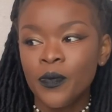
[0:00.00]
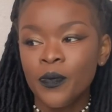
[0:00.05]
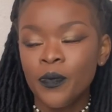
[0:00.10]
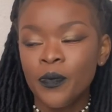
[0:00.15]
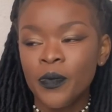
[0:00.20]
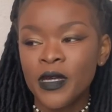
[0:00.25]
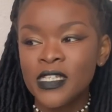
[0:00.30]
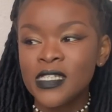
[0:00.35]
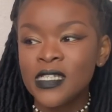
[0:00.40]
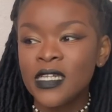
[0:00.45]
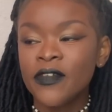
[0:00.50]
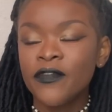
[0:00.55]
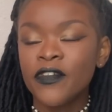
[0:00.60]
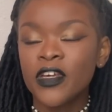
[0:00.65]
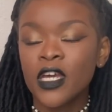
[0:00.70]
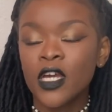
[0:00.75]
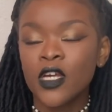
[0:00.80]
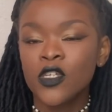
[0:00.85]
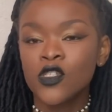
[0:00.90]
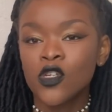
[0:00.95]
best
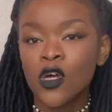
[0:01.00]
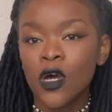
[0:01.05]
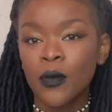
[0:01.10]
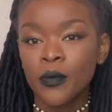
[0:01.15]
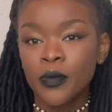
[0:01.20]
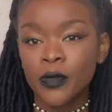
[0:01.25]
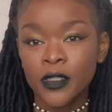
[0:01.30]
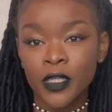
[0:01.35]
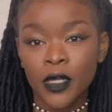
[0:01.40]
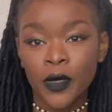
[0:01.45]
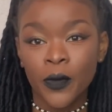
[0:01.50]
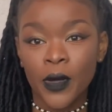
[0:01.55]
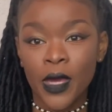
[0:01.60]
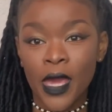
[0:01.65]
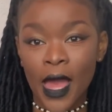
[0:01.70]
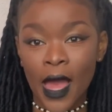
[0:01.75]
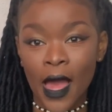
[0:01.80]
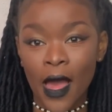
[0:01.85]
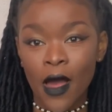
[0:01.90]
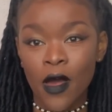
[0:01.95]
living example that we
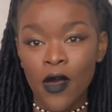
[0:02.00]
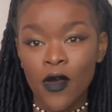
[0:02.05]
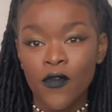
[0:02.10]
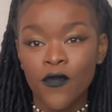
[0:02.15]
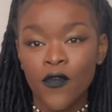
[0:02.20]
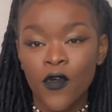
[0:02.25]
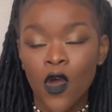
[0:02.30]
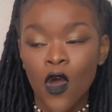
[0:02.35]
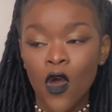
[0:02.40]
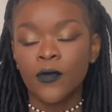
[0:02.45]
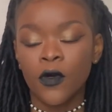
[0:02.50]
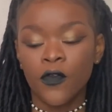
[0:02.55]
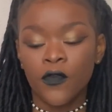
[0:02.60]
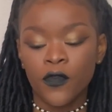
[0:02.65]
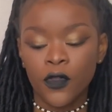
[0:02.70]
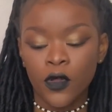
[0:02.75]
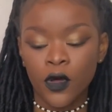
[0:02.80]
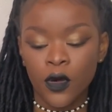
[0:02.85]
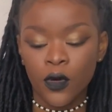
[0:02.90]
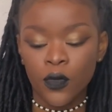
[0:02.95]
have of
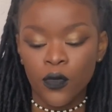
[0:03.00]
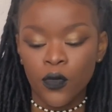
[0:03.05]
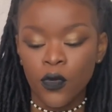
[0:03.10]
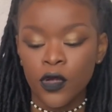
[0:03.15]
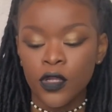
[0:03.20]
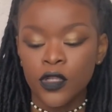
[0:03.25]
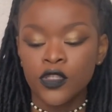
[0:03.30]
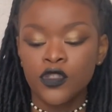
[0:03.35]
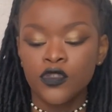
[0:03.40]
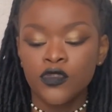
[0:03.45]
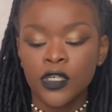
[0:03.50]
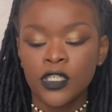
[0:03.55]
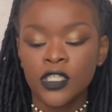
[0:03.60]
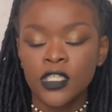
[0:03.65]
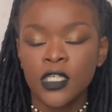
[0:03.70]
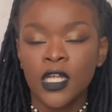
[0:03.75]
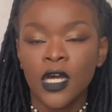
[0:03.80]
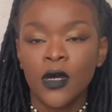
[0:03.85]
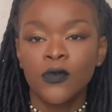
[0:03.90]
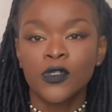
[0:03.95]
the royal
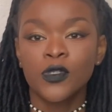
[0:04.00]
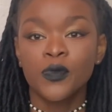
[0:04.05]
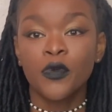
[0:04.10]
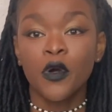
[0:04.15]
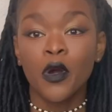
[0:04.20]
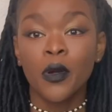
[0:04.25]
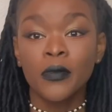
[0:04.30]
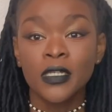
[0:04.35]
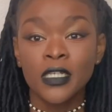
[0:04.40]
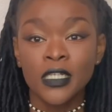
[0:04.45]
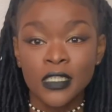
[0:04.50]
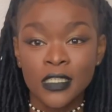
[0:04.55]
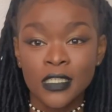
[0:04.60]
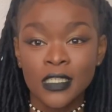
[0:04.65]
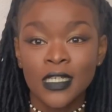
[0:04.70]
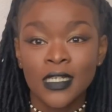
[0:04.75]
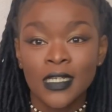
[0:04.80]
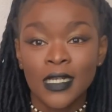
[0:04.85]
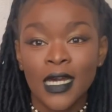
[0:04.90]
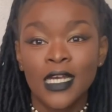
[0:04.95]
structure that was prominent
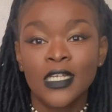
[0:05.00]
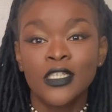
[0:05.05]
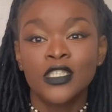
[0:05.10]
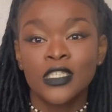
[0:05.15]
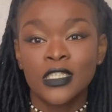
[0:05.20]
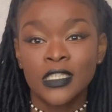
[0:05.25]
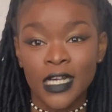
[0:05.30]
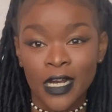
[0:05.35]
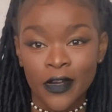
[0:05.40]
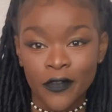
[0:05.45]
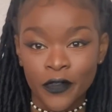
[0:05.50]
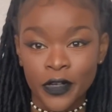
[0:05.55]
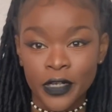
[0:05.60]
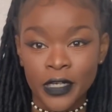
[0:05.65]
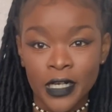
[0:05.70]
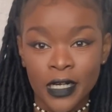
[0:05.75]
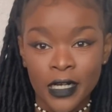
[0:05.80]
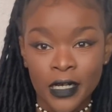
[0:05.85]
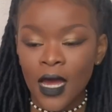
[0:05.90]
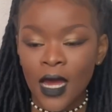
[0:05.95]
in ancient
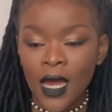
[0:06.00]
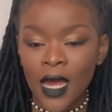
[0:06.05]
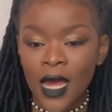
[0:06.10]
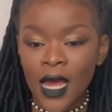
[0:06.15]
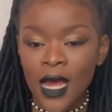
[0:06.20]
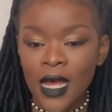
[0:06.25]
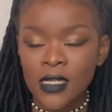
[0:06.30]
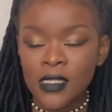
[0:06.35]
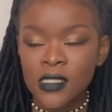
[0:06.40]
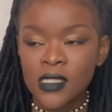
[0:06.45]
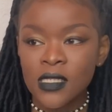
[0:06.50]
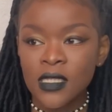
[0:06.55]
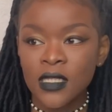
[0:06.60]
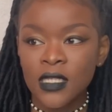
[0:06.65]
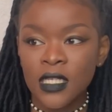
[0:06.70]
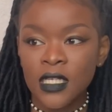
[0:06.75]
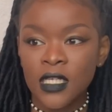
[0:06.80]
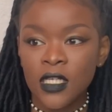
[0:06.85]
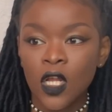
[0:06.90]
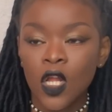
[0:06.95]
Africa. As
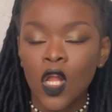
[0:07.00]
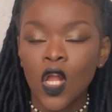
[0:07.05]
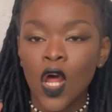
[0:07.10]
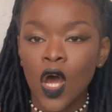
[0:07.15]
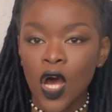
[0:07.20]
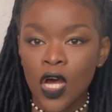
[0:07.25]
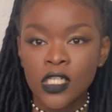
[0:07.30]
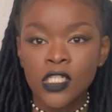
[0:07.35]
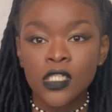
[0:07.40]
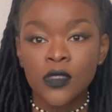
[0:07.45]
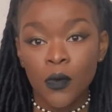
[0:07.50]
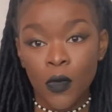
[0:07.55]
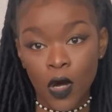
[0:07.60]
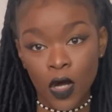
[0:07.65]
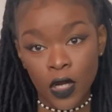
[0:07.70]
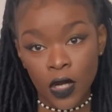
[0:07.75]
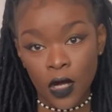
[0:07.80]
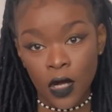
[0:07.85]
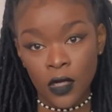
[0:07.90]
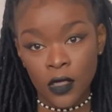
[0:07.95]
the last
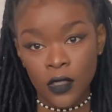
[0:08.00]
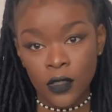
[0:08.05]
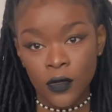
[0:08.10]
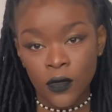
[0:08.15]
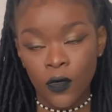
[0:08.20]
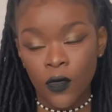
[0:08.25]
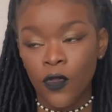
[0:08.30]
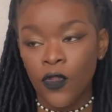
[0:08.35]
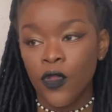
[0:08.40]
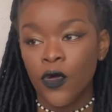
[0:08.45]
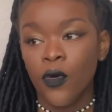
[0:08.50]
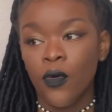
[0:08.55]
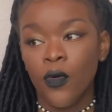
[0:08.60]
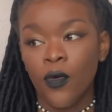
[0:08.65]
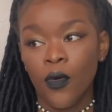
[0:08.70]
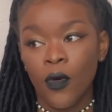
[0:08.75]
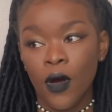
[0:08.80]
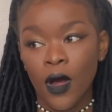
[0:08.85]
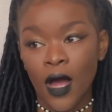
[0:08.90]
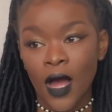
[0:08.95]
monarch,
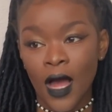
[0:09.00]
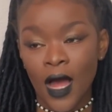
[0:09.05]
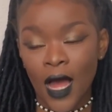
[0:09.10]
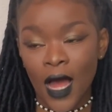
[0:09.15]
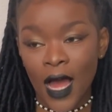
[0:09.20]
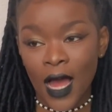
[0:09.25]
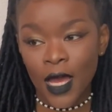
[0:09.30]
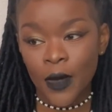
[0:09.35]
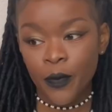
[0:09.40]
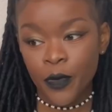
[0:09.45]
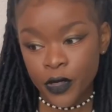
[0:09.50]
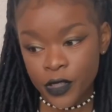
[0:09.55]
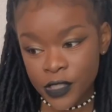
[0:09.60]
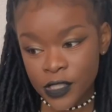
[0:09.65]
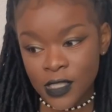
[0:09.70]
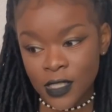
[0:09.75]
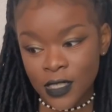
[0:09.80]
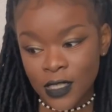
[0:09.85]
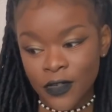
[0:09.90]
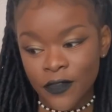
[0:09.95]
although I
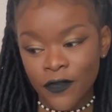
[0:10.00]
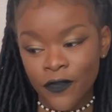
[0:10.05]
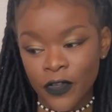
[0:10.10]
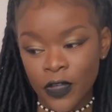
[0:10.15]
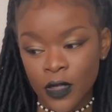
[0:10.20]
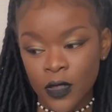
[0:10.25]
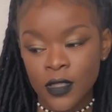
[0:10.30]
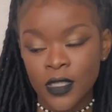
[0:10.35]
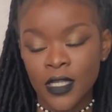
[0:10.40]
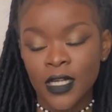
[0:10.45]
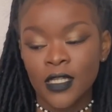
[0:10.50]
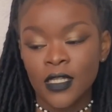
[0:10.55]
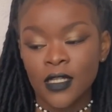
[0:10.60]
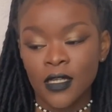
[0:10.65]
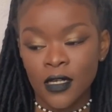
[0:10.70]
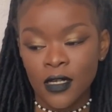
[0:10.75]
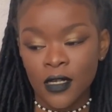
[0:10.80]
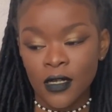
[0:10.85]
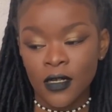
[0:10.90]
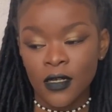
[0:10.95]
personally feel that
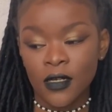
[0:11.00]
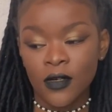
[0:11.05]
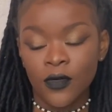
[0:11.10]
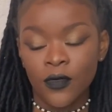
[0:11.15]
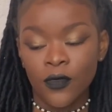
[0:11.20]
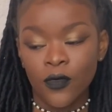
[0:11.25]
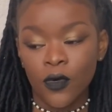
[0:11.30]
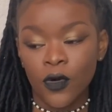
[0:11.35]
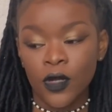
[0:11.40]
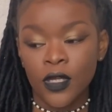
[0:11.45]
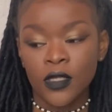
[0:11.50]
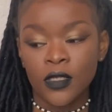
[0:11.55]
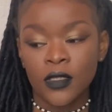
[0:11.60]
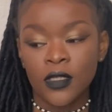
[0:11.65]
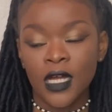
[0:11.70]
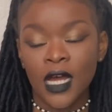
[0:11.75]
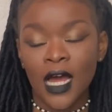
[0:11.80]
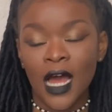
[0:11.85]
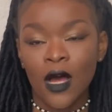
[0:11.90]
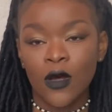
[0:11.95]
the
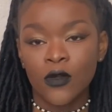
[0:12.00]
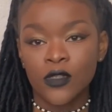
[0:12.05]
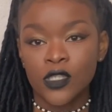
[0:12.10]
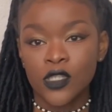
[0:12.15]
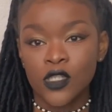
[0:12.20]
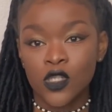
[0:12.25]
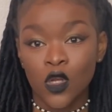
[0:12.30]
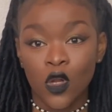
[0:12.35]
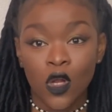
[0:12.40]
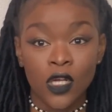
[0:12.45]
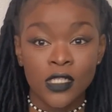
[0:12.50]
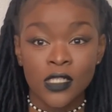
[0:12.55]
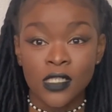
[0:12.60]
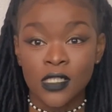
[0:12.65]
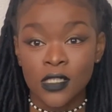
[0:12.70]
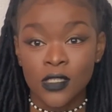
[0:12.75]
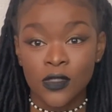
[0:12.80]
royal house has lost its